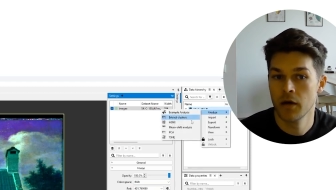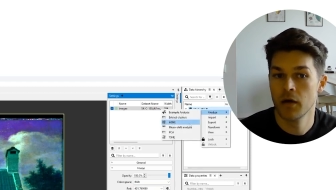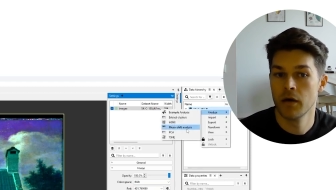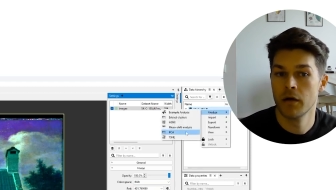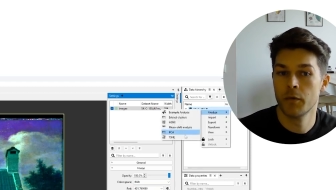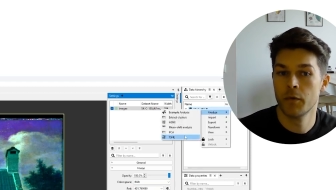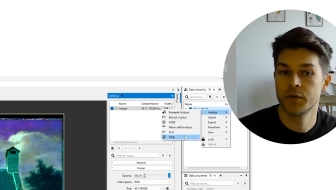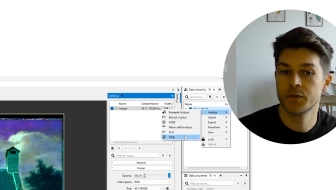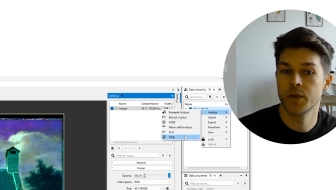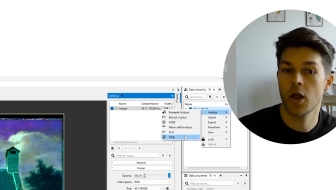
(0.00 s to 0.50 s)

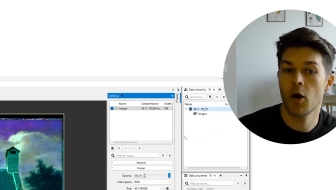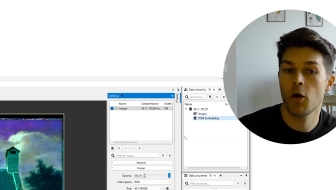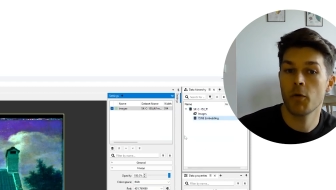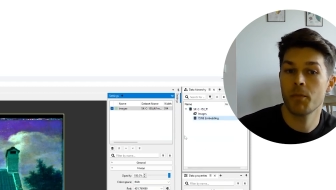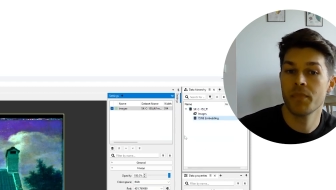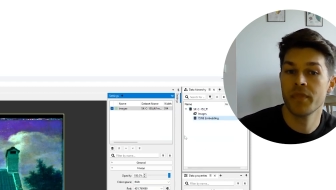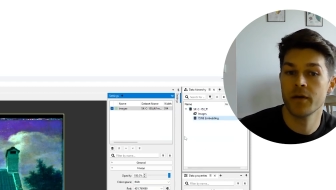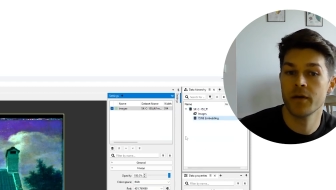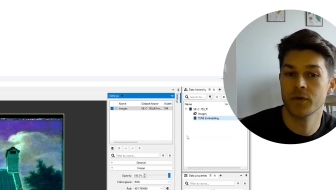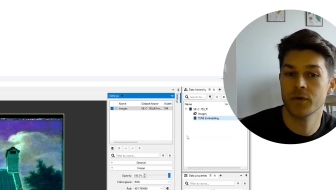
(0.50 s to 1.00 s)
which will open
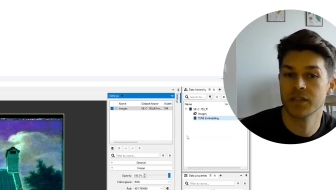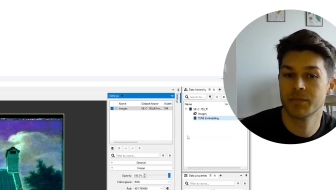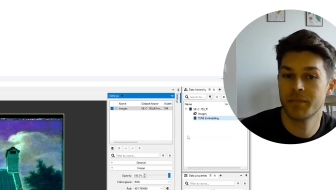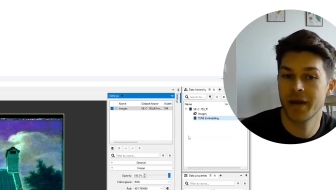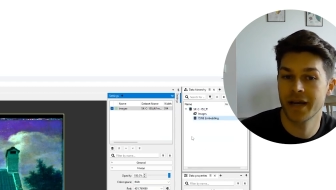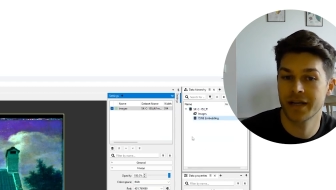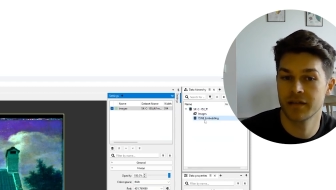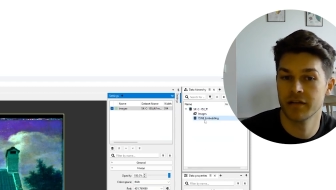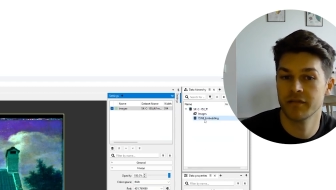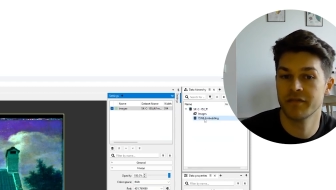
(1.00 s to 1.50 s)
the
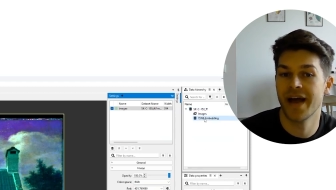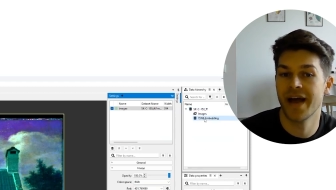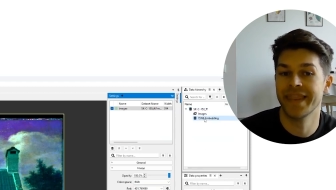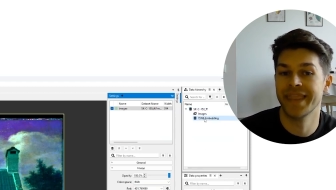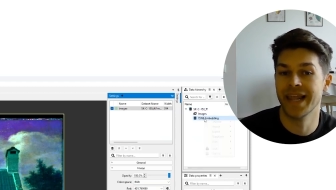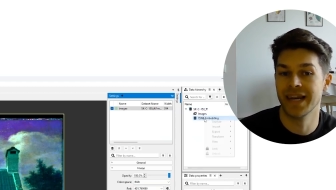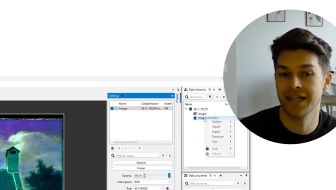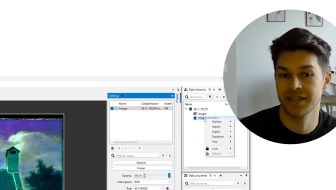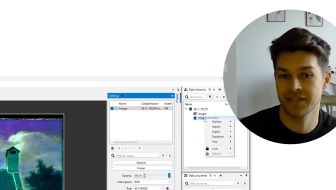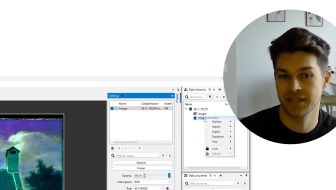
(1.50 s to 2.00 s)
respective
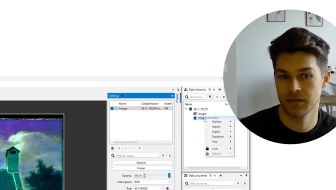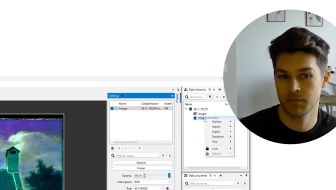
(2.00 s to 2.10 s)
analysis